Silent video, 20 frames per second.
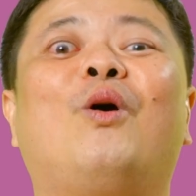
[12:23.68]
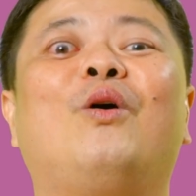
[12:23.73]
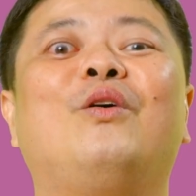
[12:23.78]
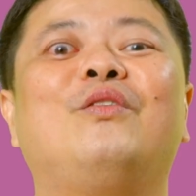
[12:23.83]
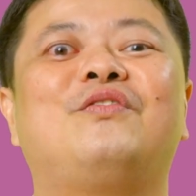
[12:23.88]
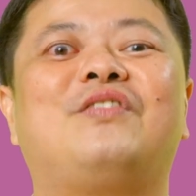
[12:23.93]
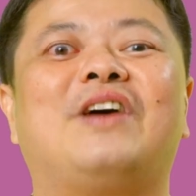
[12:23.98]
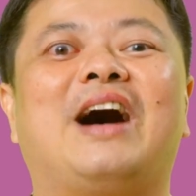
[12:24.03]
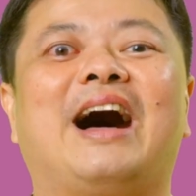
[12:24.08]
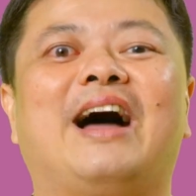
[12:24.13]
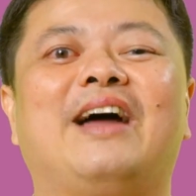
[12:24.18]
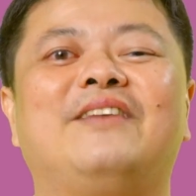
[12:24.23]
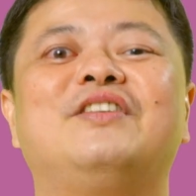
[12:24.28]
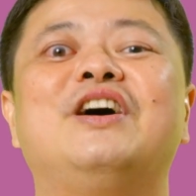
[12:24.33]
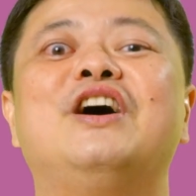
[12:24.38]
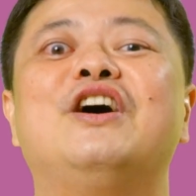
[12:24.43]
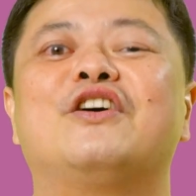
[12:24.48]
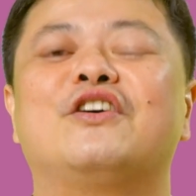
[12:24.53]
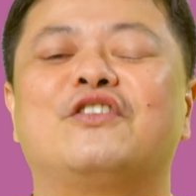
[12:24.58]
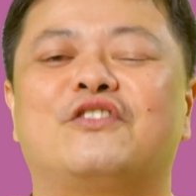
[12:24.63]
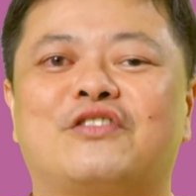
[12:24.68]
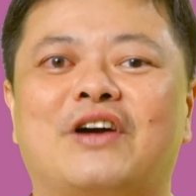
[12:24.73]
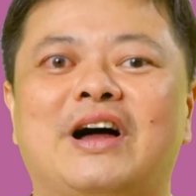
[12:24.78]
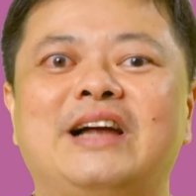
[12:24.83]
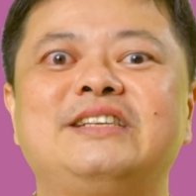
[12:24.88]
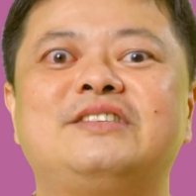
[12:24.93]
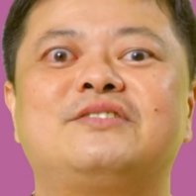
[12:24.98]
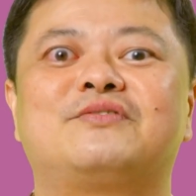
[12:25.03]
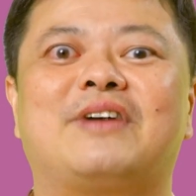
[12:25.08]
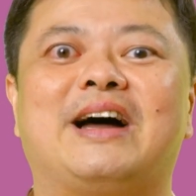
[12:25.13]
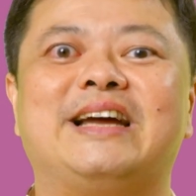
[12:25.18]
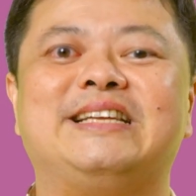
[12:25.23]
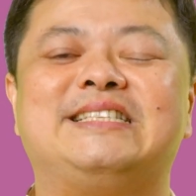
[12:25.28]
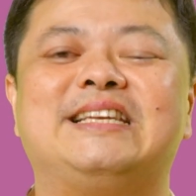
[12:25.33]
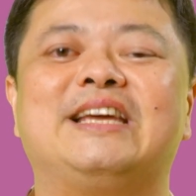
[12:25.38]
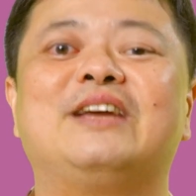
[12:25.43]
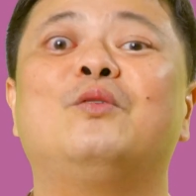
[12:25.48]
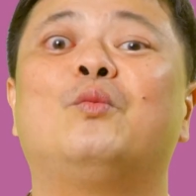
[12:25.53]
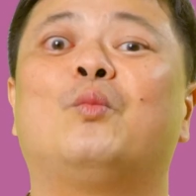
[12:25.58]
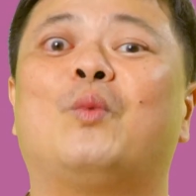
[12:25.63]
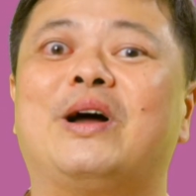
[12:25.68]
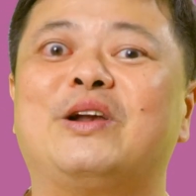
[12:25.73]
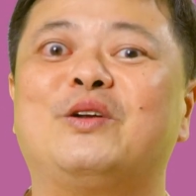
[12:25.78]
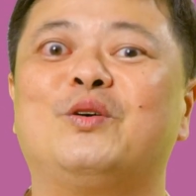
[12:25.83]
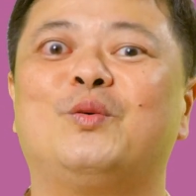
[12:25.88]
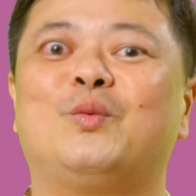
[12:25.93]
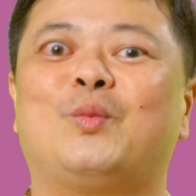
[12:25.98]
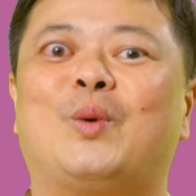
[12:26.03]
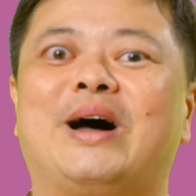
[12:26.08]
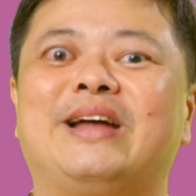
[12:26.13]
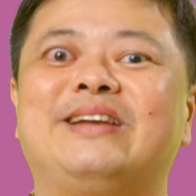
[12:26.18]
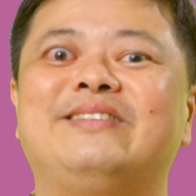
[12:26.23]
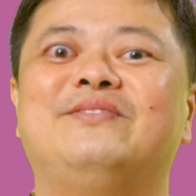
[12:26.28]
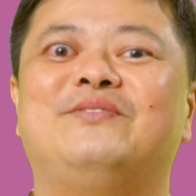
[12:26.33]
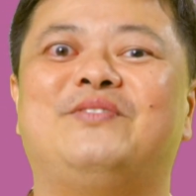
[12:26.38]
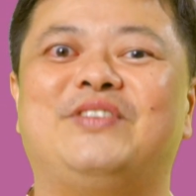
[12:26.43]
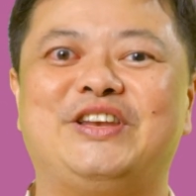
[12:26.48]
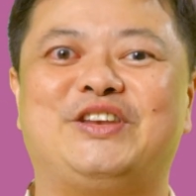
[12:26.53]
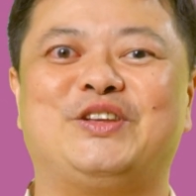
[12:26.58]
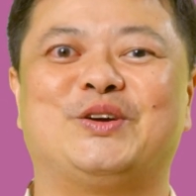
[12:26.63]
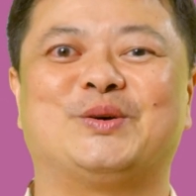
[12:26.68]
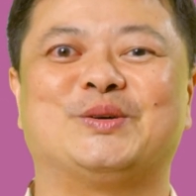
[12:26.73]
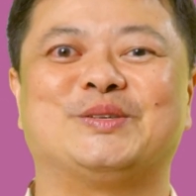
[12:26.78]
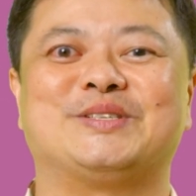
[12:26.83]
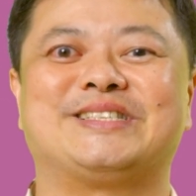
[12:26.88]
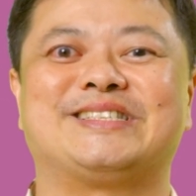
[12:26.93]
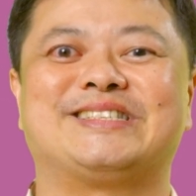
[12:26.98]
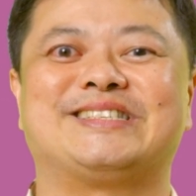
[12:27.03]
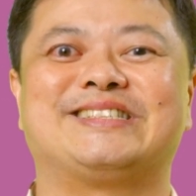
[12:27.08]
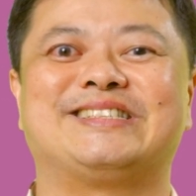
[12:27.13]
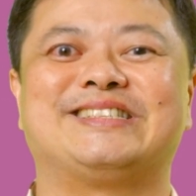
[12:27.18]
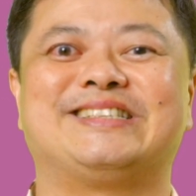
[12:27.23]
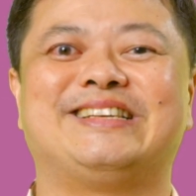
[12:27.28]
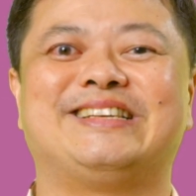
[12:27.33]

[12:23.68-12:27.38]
all 5 Grant Writing 101 videos.